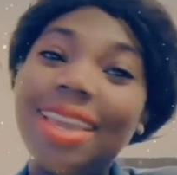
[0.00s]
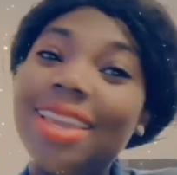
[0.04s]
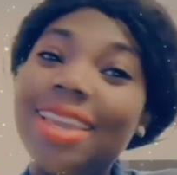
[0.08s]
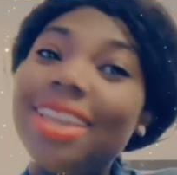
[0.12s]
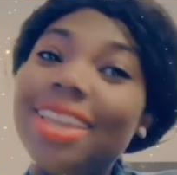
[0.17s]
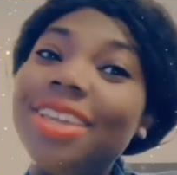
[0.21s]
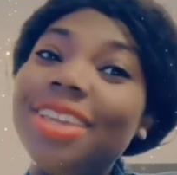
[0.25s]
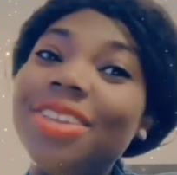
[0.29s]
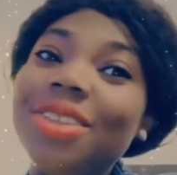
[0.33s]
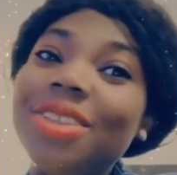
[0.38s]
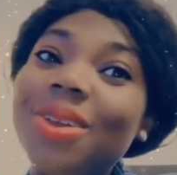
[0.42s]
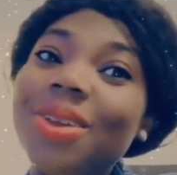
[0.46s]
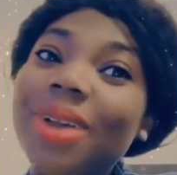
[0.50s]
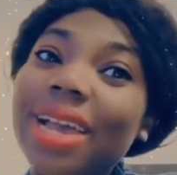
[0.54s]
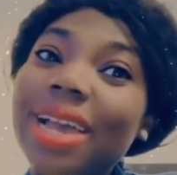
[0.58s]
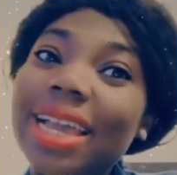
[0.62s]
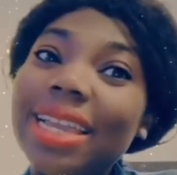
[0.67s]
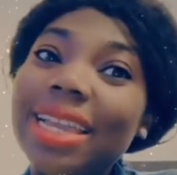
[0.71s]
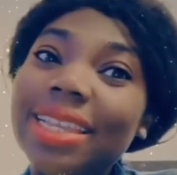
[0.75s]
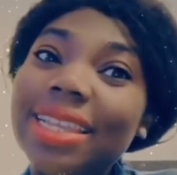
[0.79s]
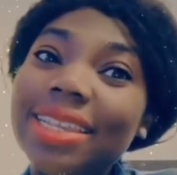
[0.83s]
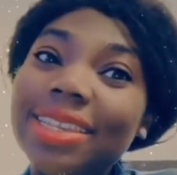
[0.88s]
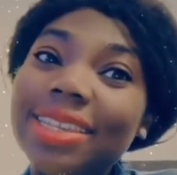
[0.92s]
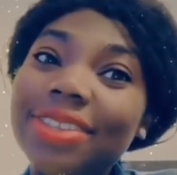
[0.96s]
And you know how
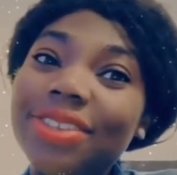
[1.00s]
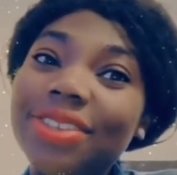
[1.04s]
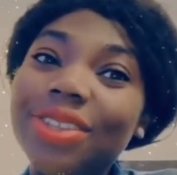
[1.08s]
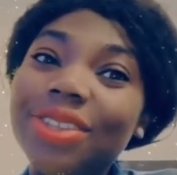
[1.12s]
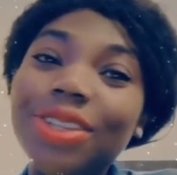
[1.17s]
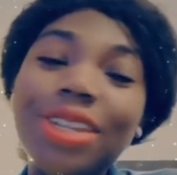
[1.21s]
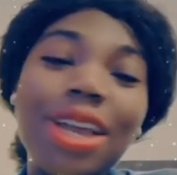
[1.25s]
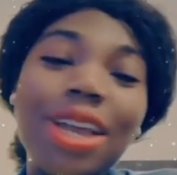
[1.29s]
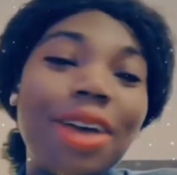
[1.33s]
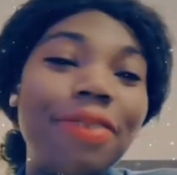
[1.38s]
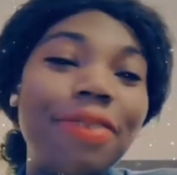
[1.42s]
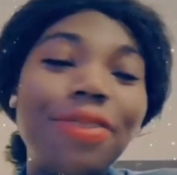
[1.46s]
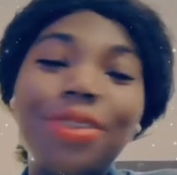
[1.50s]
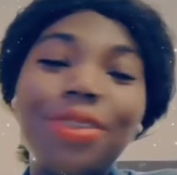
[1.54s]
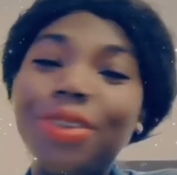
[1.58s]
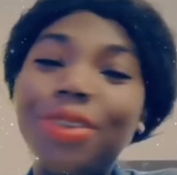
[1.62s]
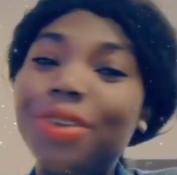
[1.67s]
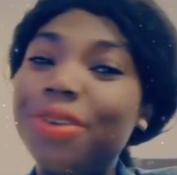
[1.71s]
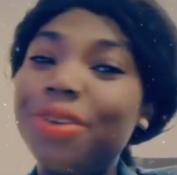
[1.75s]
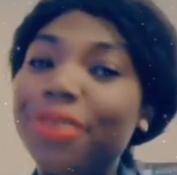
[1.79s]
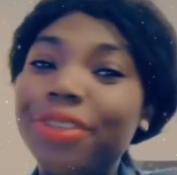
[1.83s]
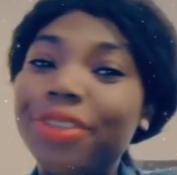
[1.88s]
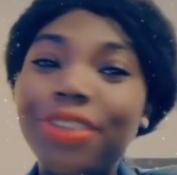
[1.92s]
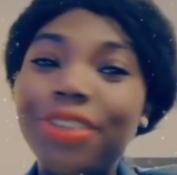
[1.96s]
it is. You don't have to
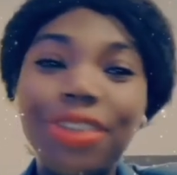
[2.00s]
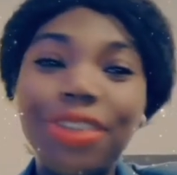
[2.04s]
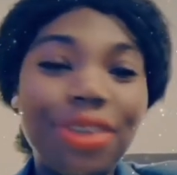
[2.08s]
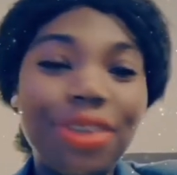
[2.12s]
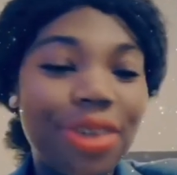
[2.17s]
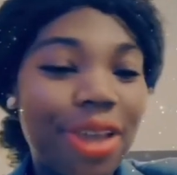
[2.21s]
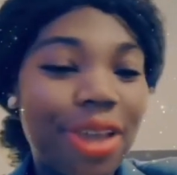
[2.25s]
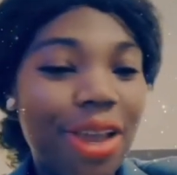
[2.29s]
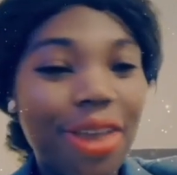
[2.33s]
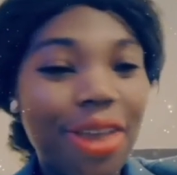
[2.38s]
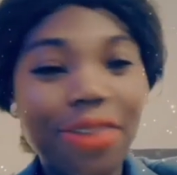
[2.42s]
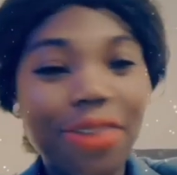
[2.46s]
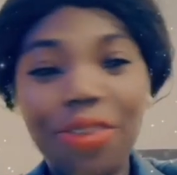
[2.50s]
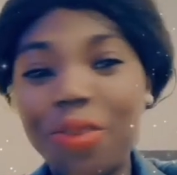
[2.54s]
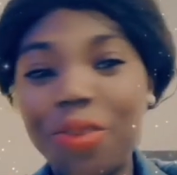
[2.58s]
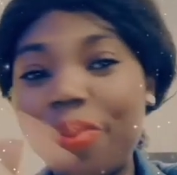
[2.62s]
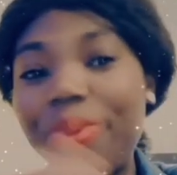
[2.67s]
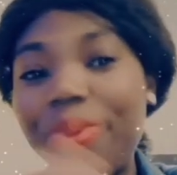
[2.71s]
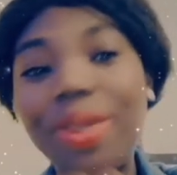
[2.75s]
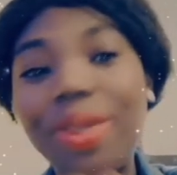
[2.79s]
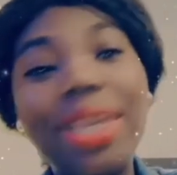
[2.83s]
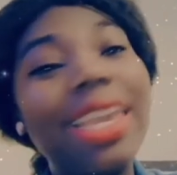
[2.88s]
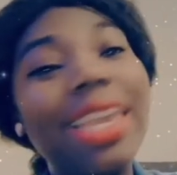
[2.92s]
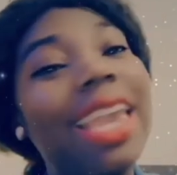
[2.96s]
go to your house to
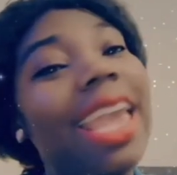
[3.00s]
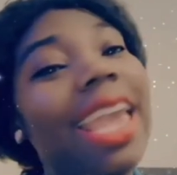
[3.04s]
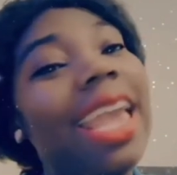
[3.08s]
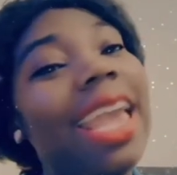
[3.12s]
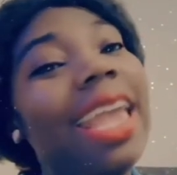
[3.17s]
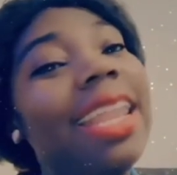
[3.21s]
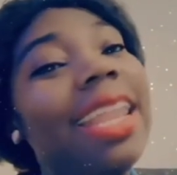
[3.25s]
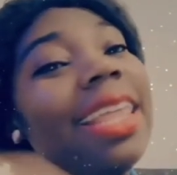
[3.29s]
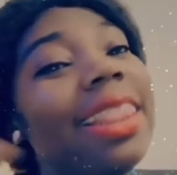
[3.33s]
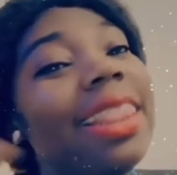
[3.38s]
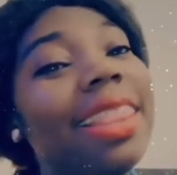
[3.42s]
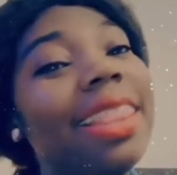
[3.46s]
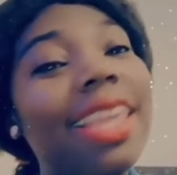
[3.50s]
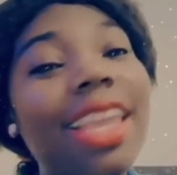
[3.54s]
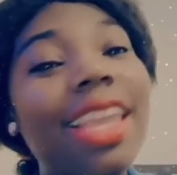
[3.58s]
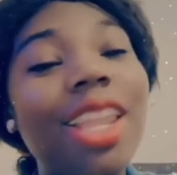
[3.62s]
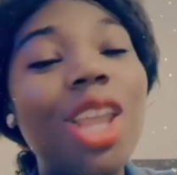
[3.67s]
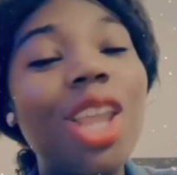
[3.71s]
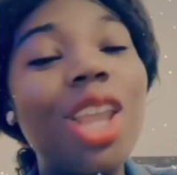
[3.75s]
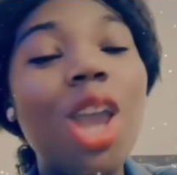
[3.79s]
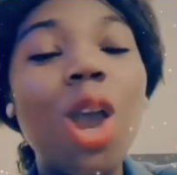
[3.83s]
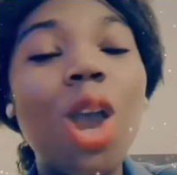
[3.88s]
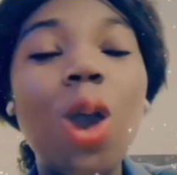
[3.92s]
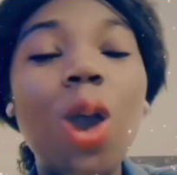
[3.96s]
pick
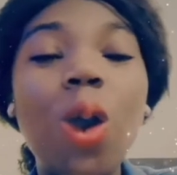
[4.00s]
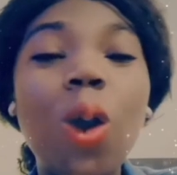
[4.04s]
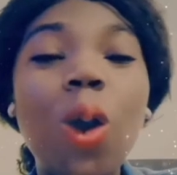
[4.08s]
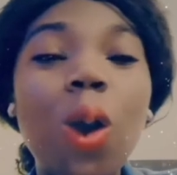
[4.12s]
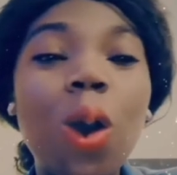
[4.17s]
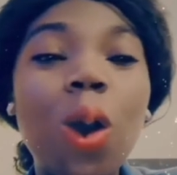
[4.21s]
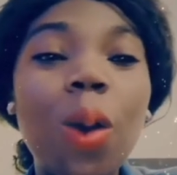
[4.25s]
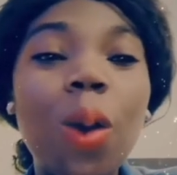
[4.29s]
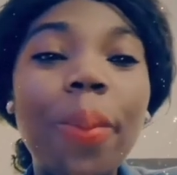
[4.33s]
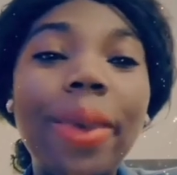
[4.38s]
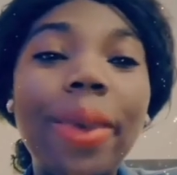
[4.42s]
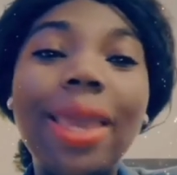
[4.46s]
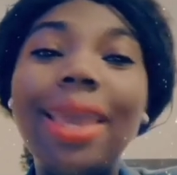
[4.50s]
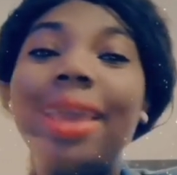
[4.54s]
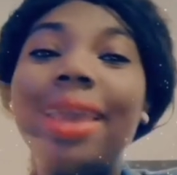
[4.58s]
anything up.